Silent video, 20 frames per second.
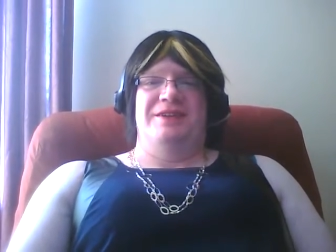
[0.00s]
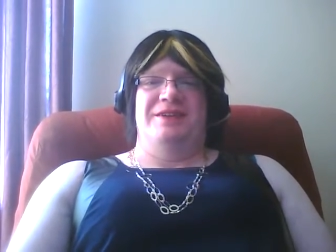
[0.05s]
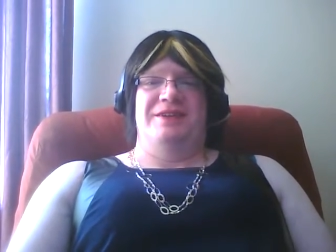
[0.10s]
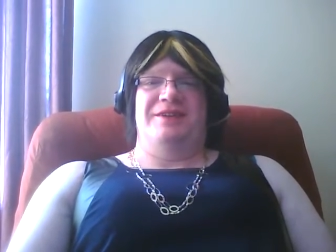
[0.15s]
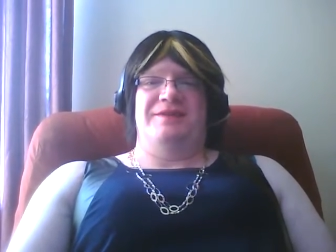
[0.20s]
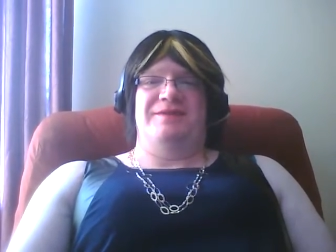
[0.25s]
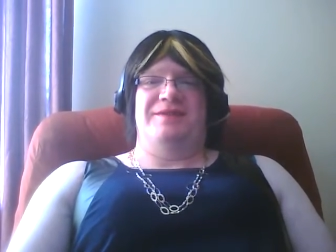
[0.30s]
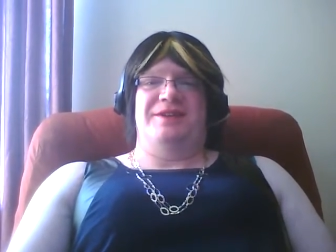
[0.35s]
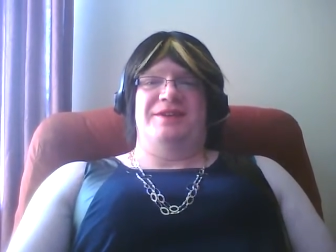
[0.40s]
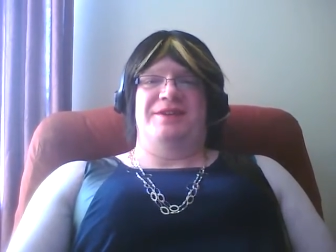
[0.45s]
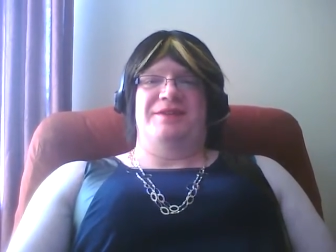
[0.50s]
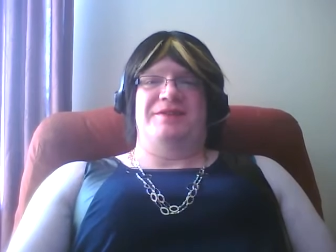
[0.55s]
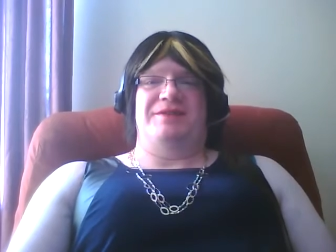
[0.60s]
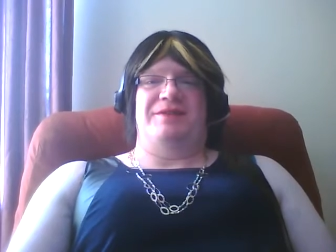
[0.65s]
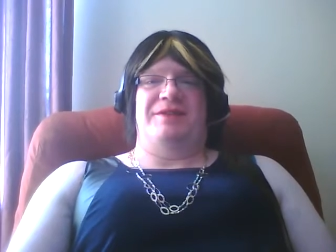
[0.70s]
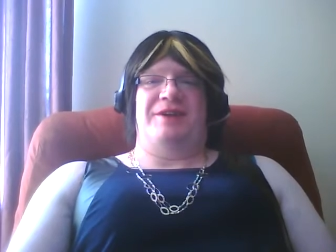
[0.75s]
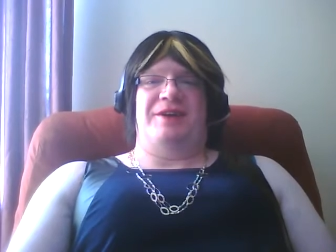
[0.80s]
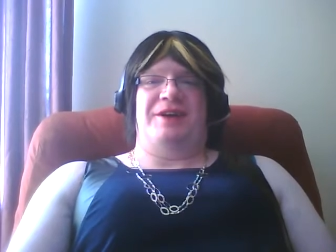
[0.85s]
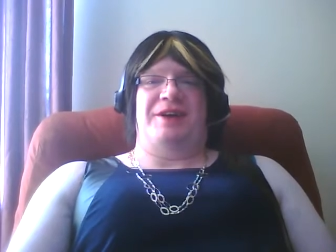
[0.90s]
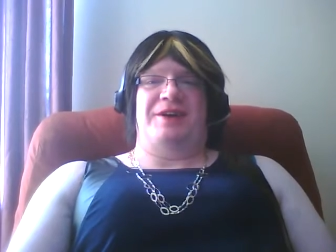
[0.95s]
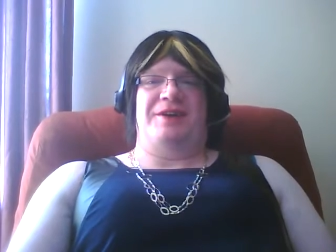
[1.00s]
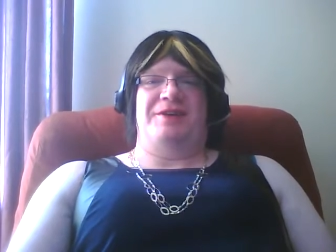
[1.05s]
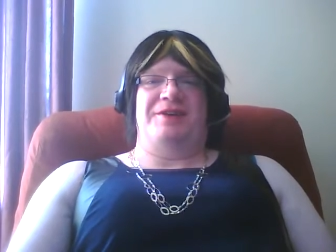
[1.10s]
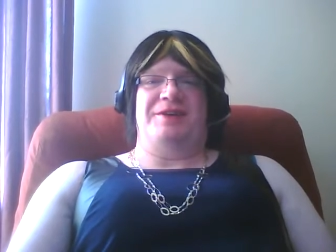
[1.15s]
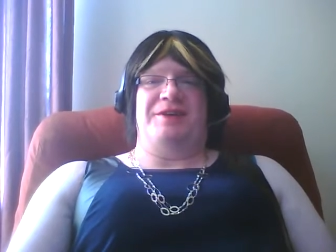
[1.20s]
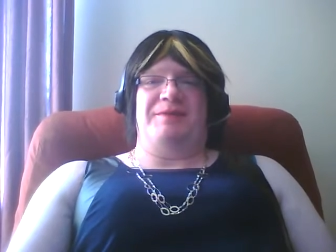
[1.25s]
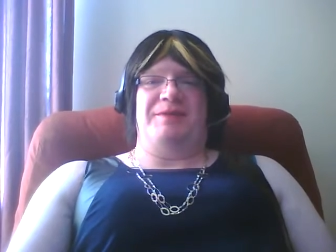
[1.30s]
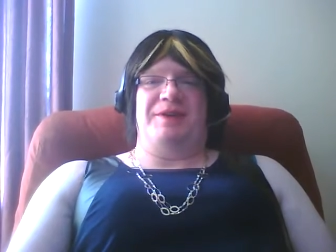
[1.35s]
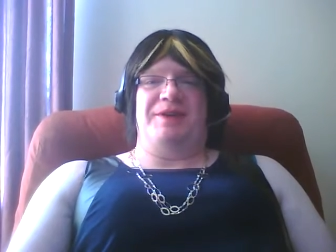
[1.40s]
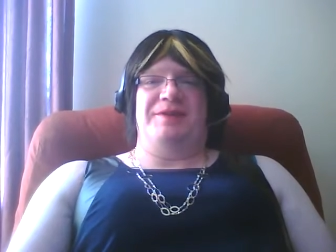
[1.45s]
lived under a rock or
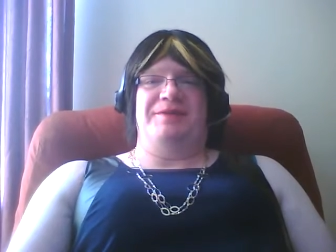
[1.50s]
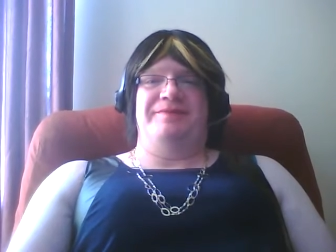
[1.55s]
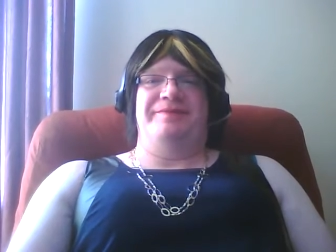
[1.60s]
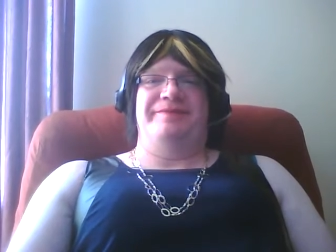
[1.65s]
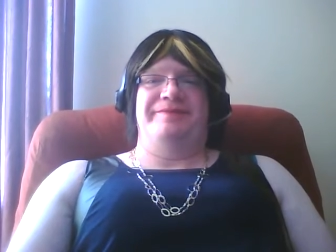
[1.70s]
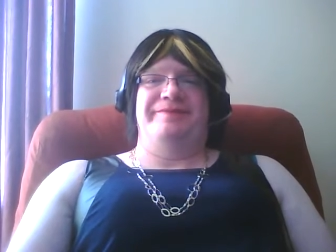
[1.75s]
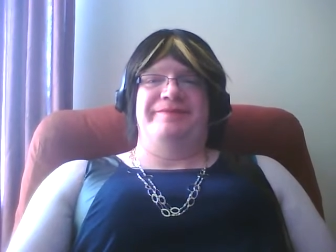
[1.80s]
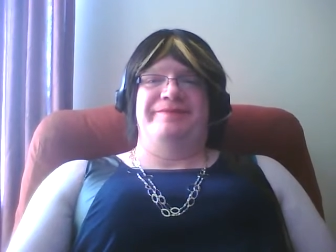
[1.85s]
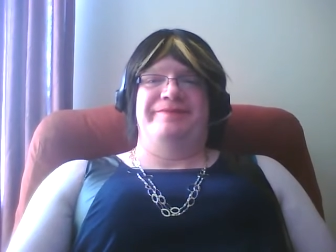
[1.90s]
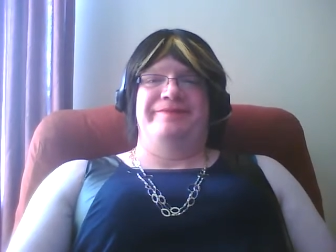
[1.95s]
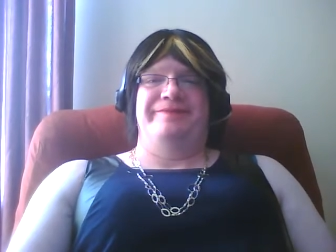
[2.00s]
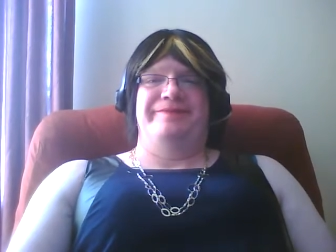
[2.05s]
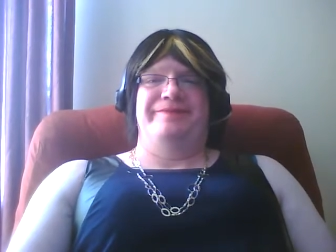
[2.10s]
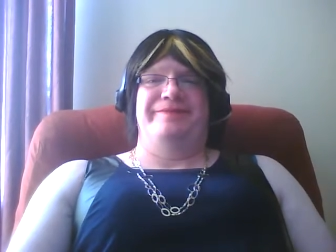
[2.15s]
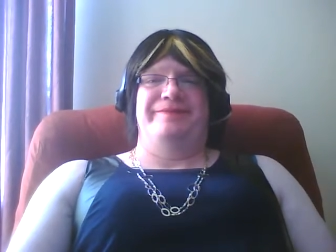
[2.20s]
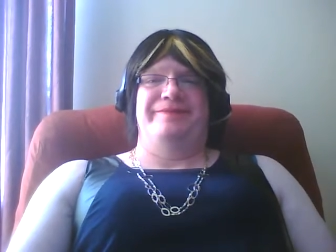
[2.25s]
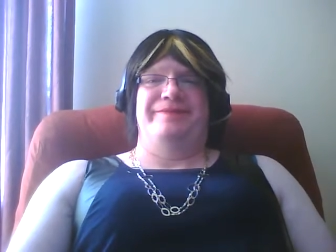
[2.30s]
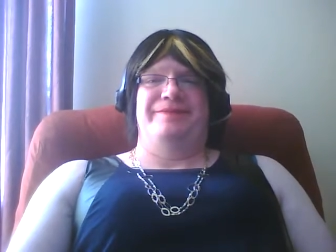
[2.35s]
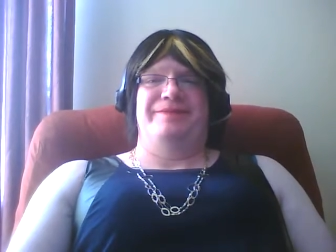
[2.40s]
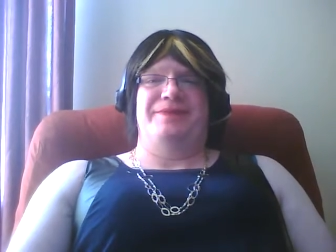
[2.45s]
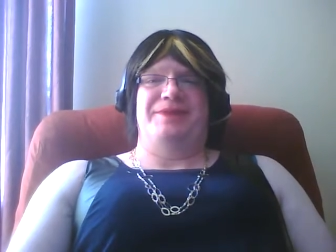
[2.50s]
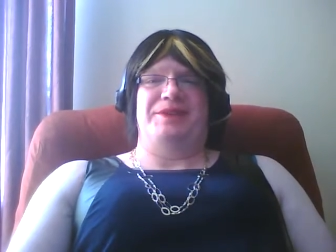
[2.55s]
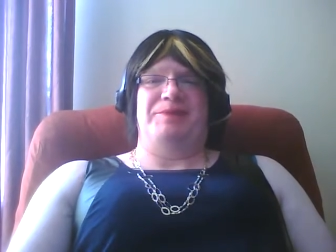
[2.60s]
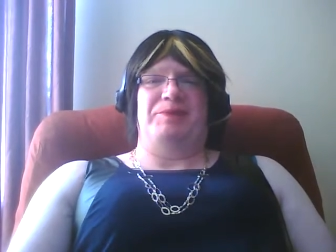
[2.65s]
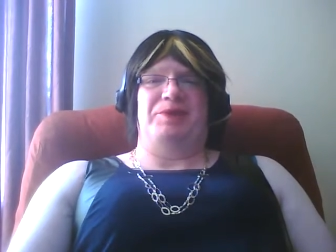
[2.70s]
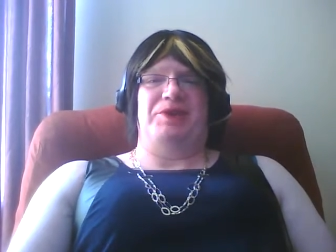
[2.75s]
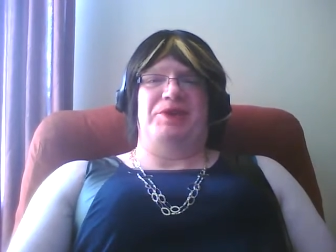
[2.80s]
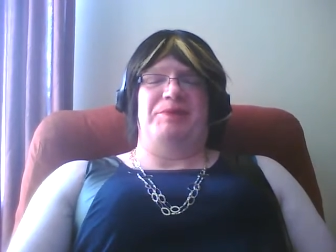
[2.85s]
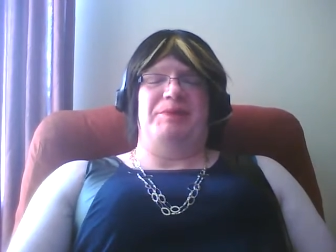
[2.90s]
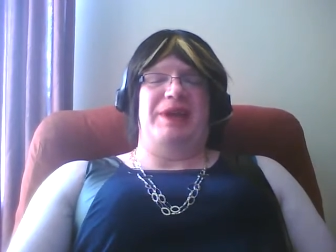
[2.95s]
something
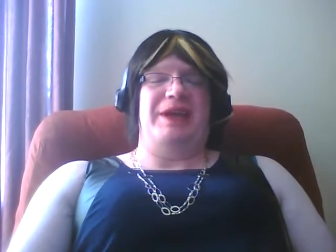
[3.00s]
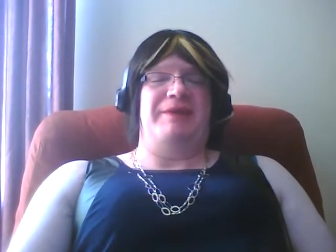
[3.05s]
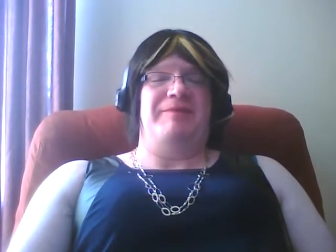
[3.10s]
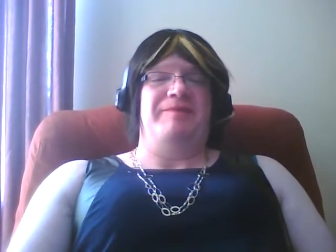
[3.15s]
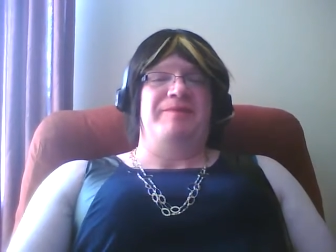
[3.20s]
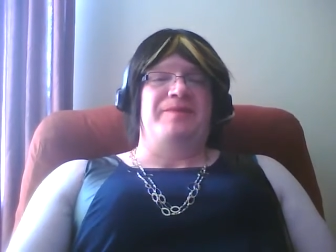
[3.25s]
similar to me,